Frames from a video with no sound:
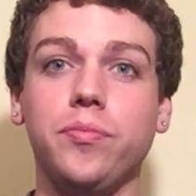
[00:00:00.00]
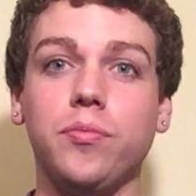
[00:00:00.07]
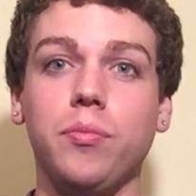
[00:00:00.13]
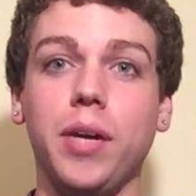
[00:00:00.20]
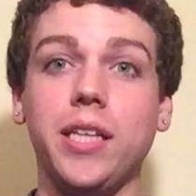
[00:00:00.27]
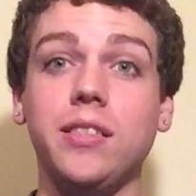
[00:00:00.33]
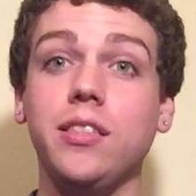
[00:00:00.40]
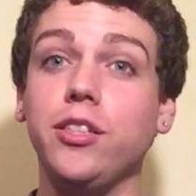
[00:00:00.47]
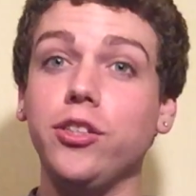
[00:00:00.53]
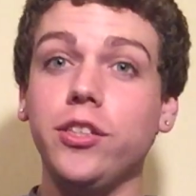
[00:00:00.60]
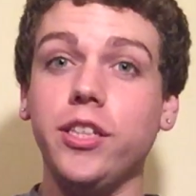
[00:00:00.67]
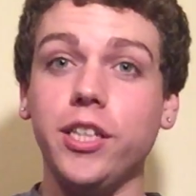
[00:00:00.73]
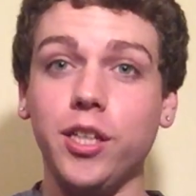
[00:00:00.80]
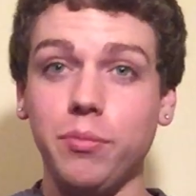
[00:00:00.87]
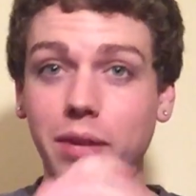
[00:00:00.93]
my senior
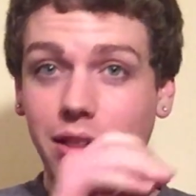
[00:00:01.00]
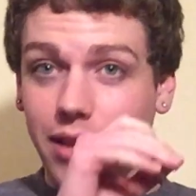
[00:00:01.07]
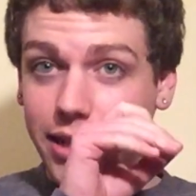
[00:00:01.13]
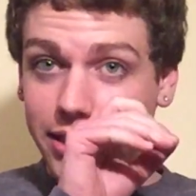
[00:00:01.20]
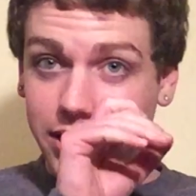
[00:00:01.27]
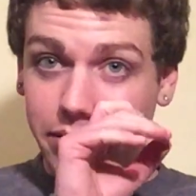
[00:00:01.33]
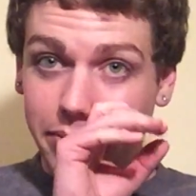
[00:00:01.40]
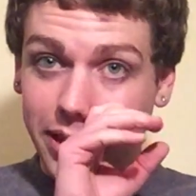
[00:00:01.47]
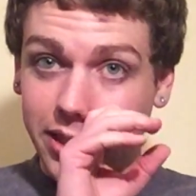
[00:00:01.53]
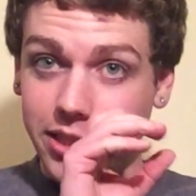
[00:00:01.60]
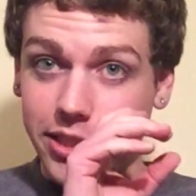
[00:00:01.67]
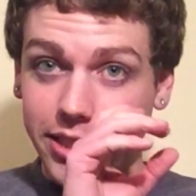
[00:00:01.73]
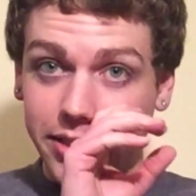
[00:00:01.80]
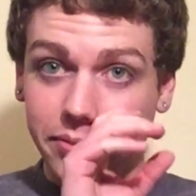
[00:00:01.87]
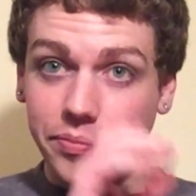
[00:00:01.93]
year, my last
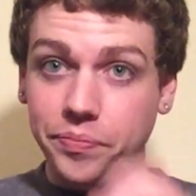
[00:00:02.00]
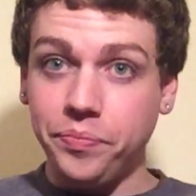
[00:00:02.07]
semester,